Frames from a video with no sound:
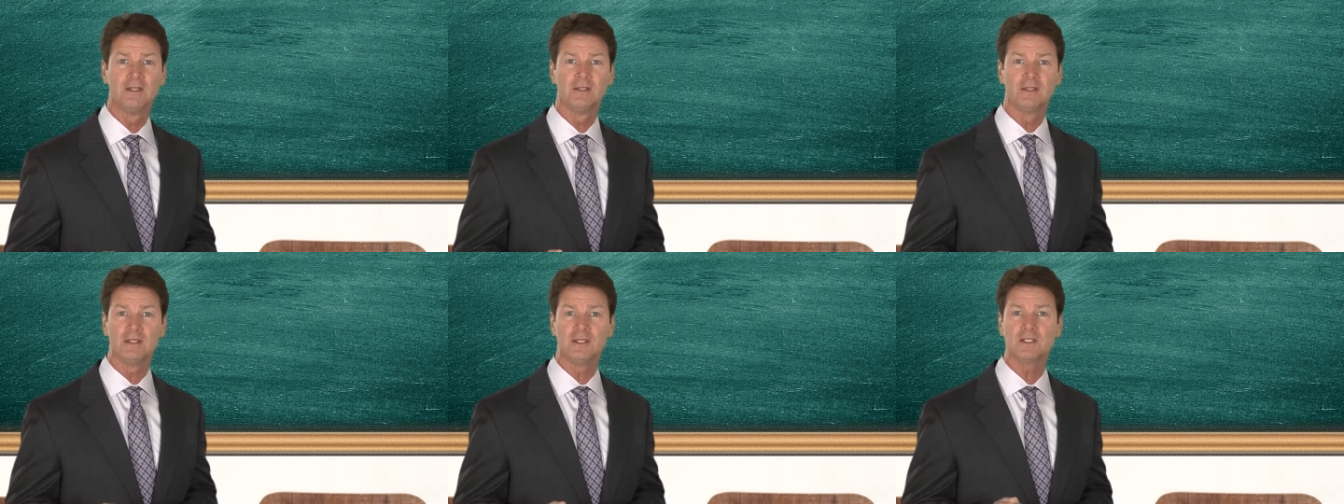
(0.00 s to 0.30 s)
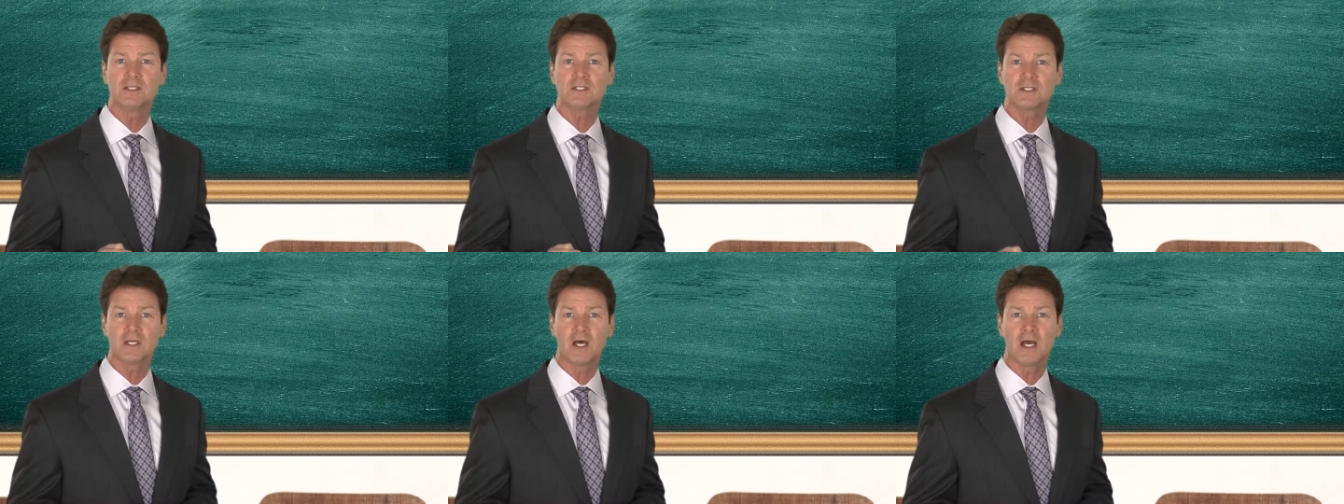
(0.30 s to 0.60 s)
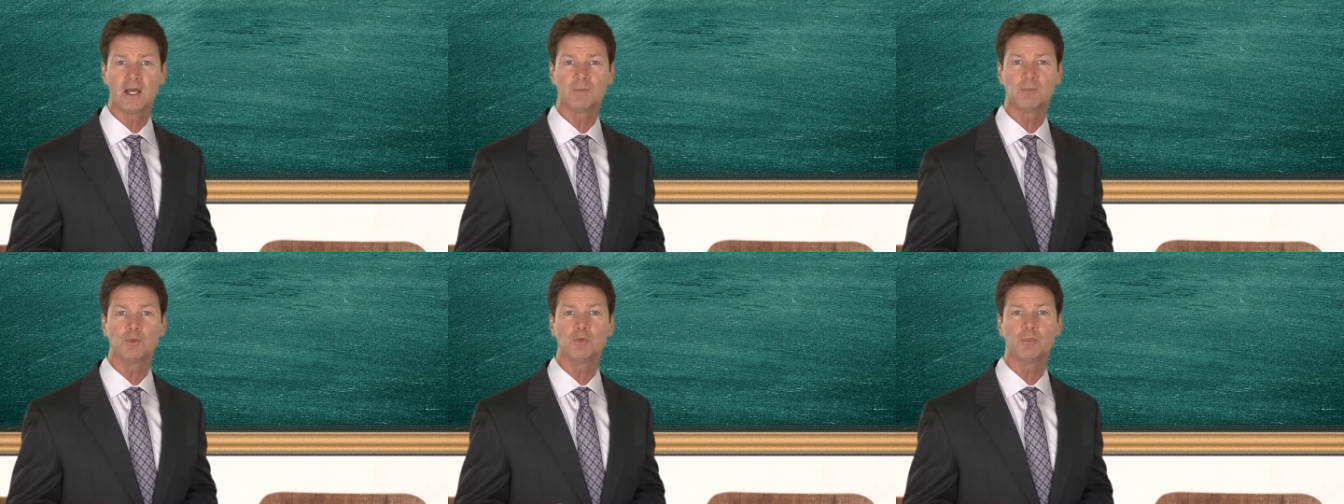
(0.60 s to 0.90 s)
then it's
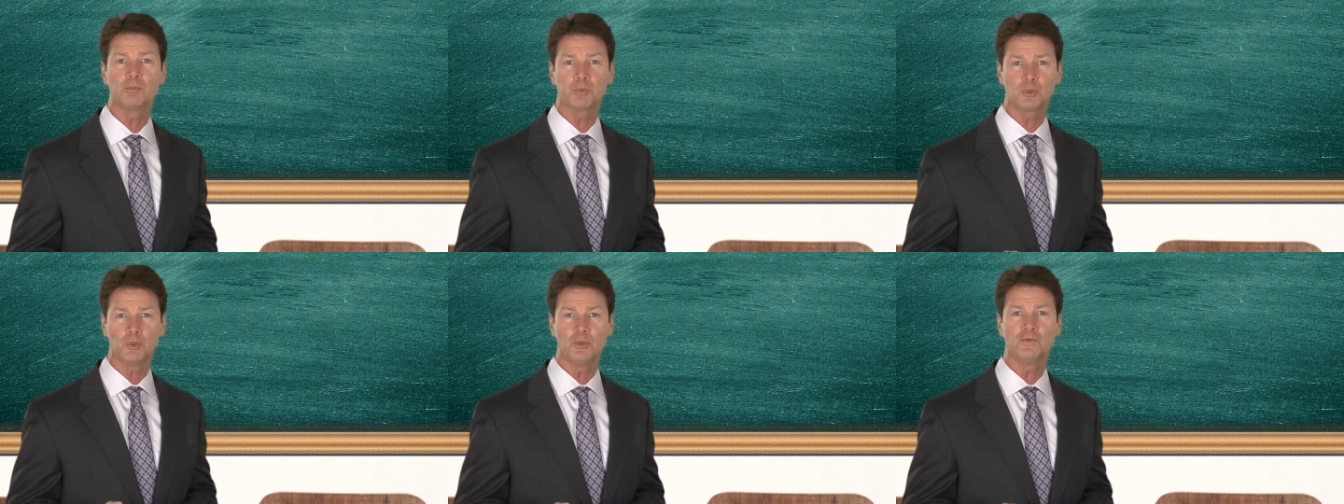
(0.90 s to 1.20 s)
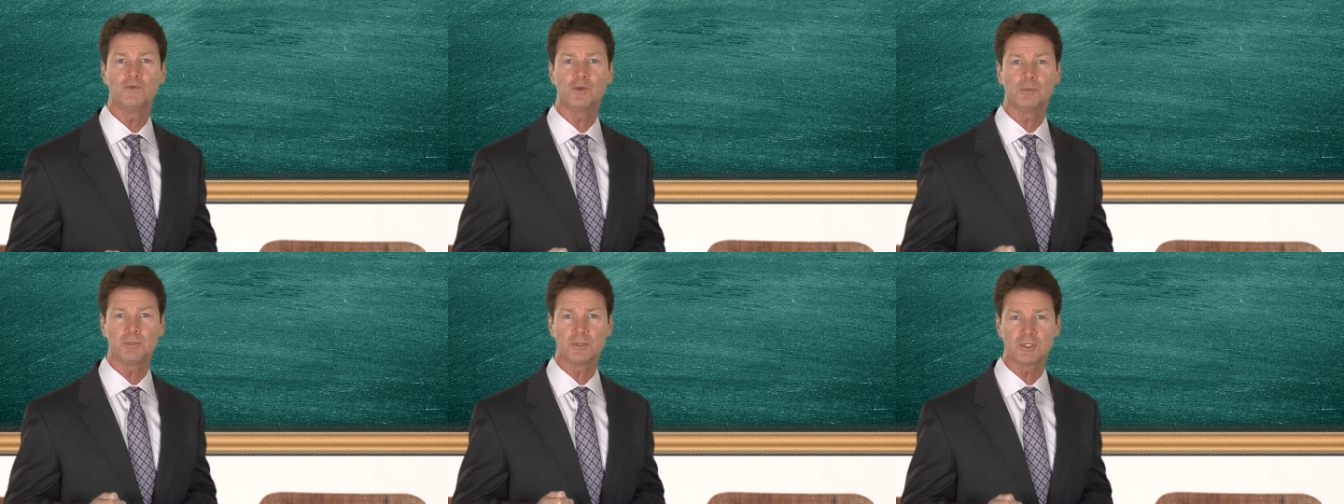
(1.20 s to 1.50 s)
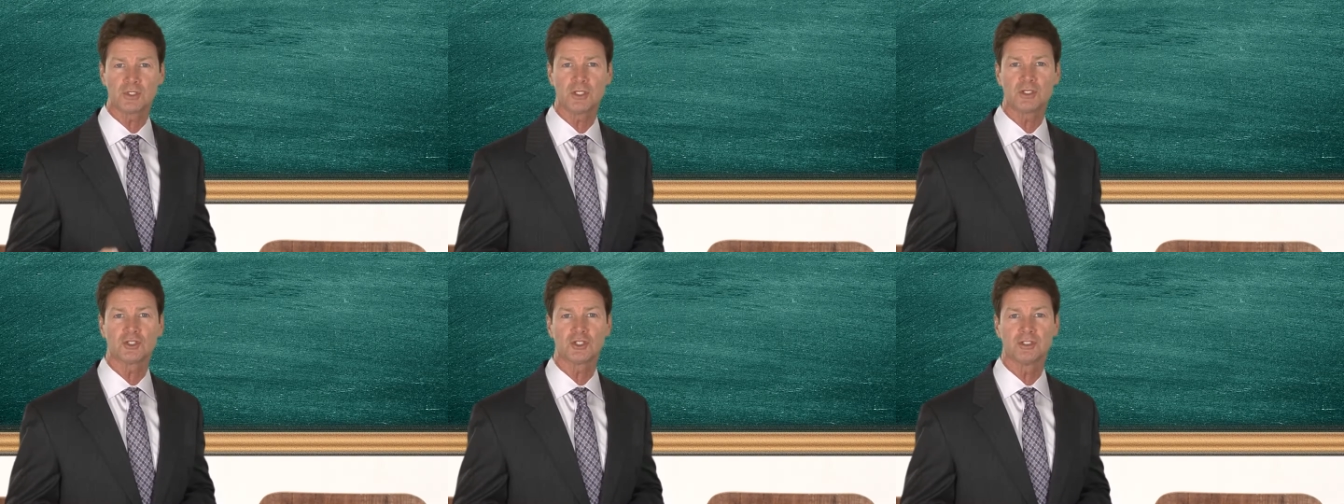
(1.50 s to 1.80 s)
time to improve your
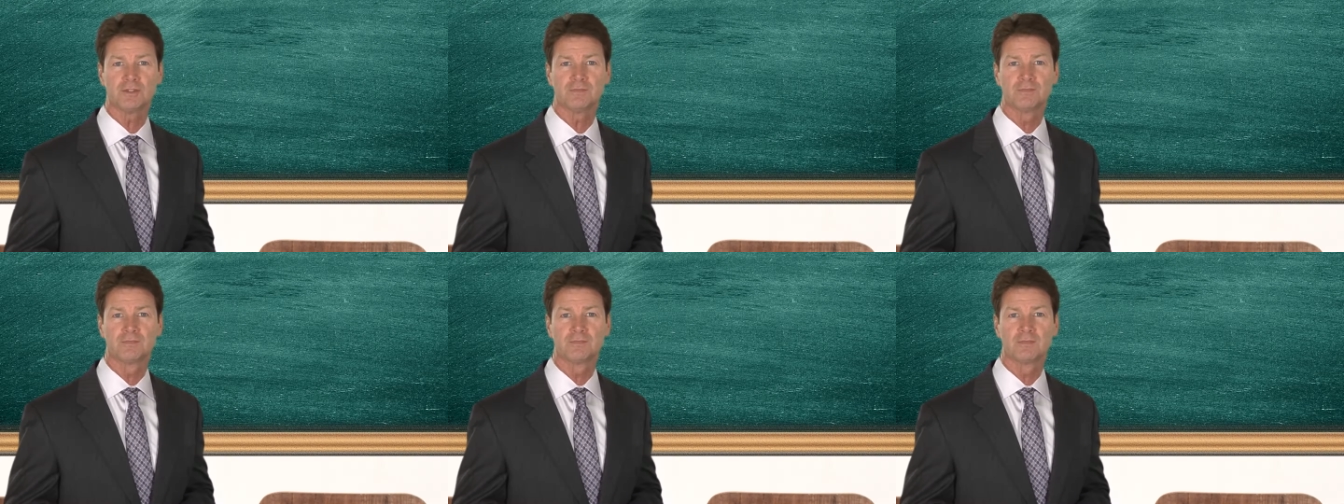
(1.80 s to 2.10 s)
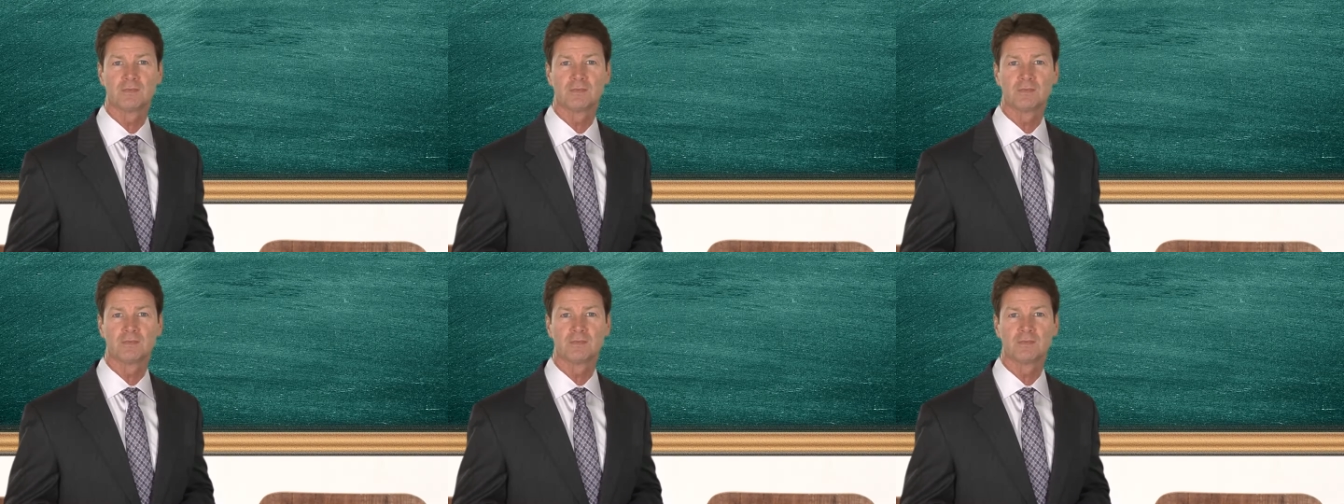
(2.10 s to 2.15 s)
position.